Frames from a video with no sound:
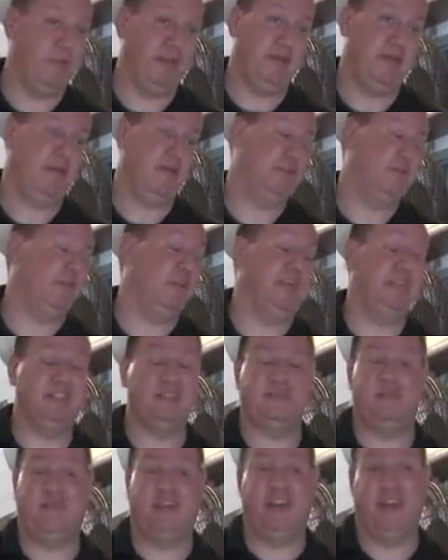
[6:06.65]
That
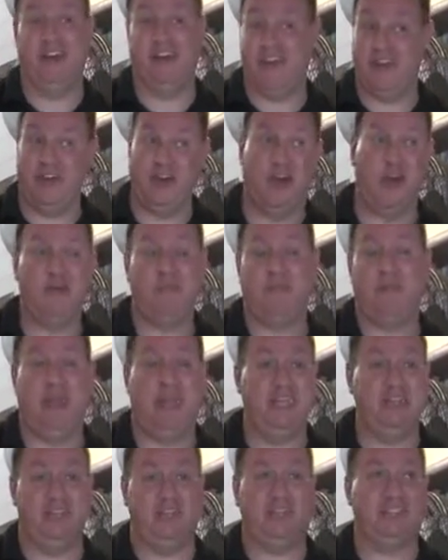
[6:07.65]
creates fear. There are
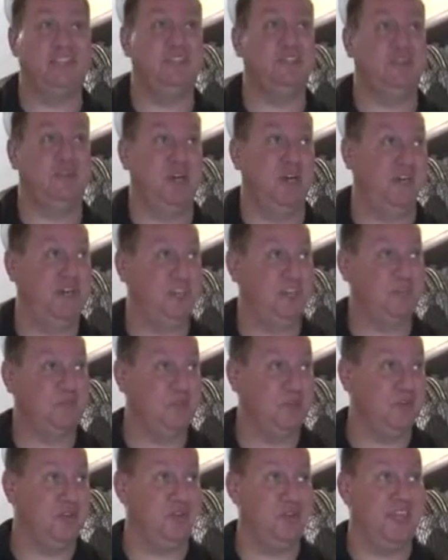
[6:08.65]
agencies around this
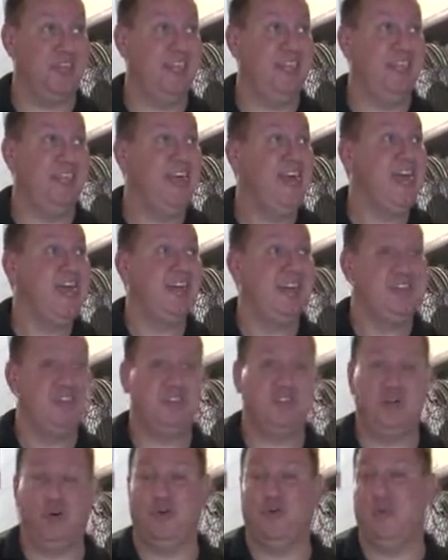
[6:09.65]
world that
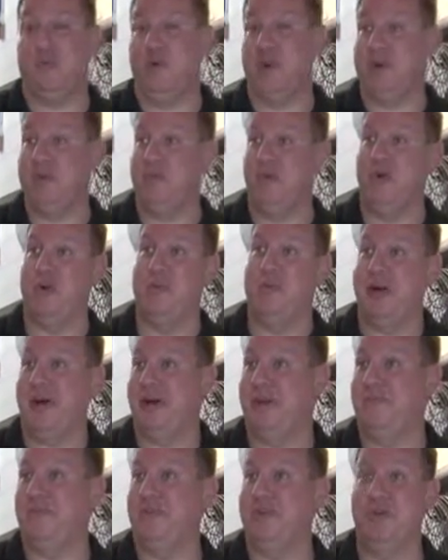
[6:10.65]
still worry more
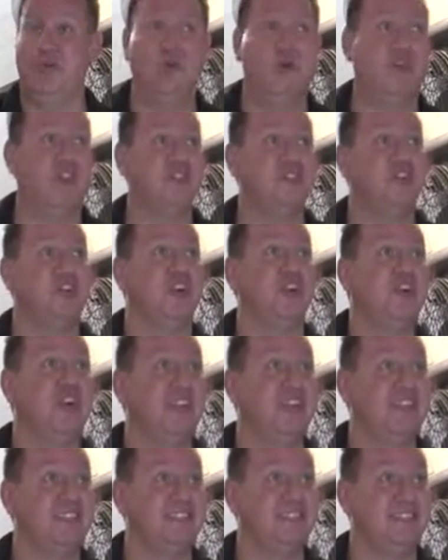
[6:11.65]
about who they're
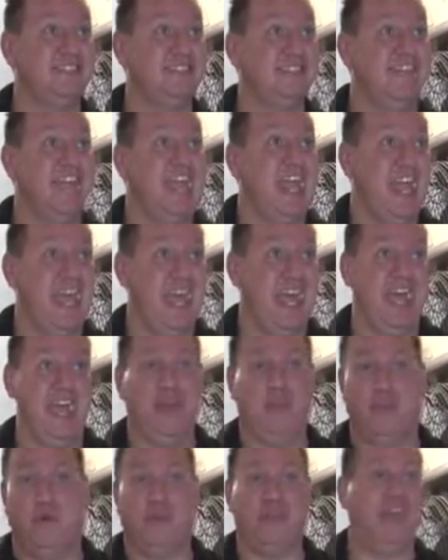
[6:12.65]
serving
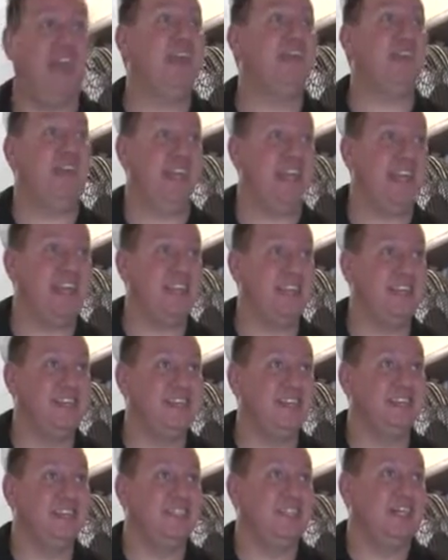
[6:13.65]
and what they think
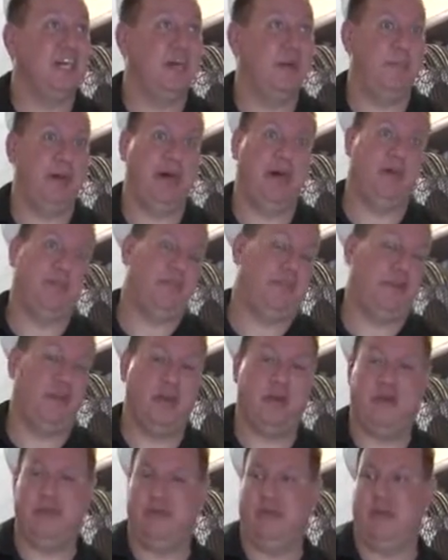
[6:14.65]
about
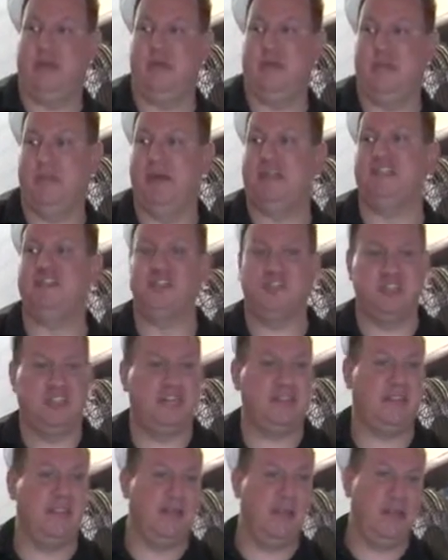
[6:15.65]
the message
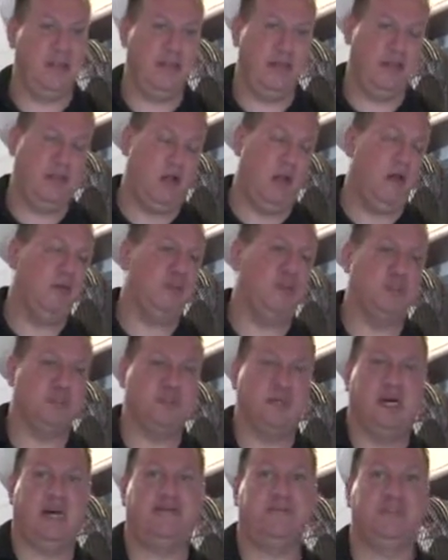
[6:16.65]
that the law
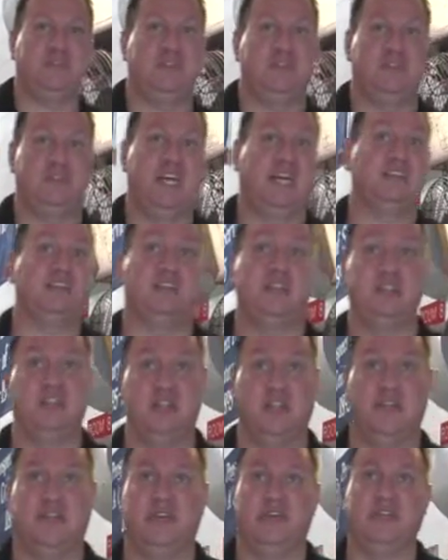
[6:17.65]
enforcement officer is actually
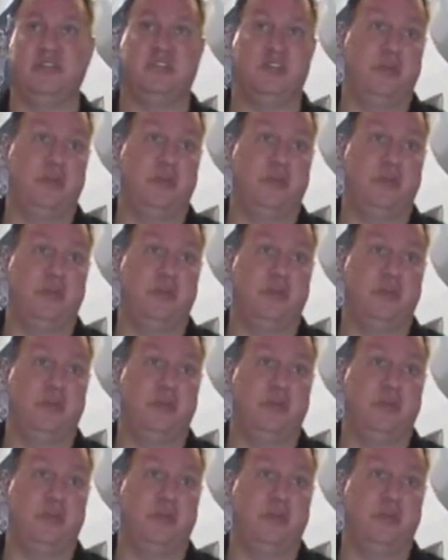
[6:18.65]
delivering.